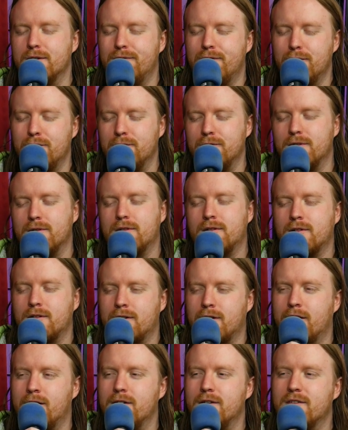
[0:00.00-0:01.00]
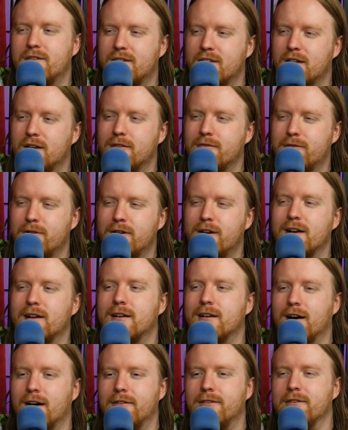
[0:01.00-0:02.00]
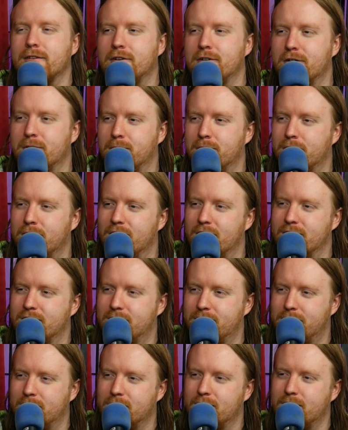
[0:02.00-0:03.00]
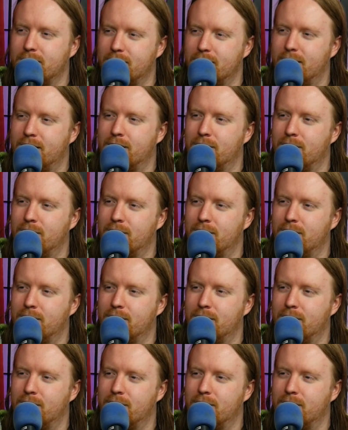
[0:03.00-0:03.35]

if you cut yourself, you're not gothic. You're depressed. Fucking get uh,